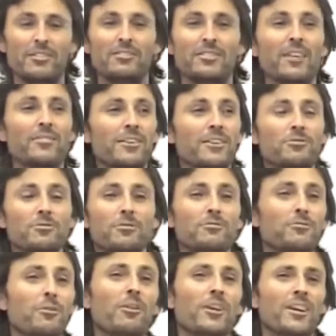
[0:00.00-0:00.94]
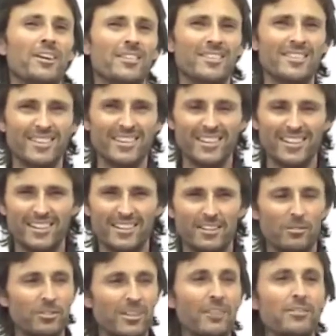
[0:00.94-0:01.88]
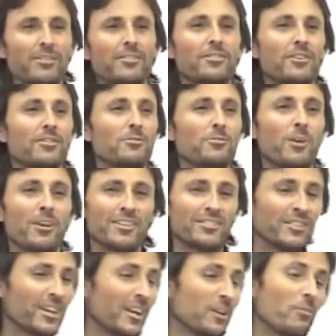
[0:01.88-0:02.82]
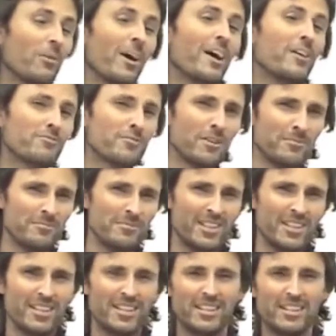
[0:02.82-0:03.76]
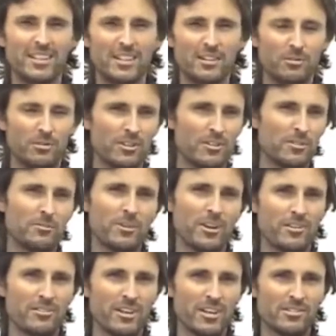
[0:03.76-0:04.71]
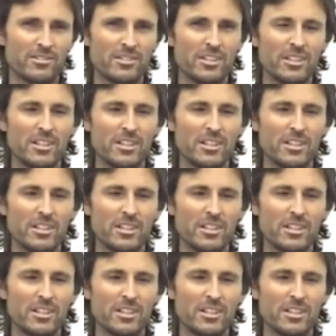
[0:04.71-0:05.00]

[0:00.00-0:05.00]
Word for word: nothing to avoid, nothing that you're wanting to get away from in order to progress.